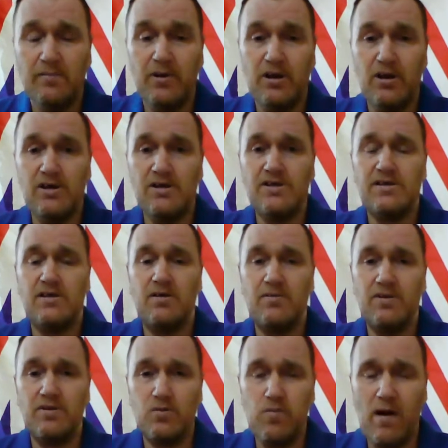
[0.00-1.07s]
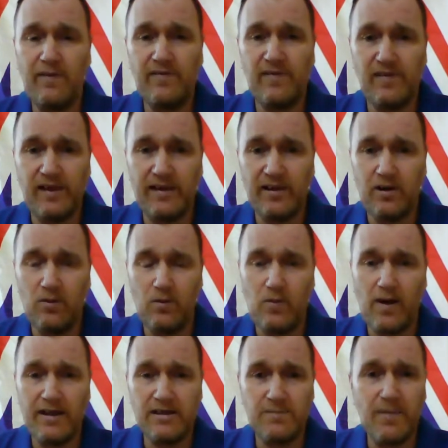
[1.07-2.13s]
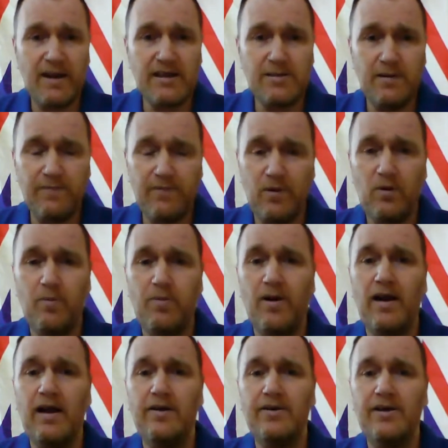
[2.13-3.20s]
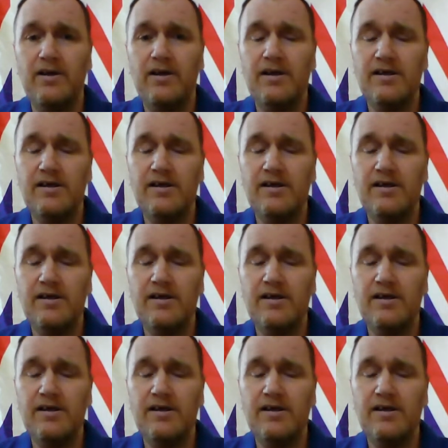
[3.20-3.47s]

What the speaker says: Because the one thing that always makes me feel proud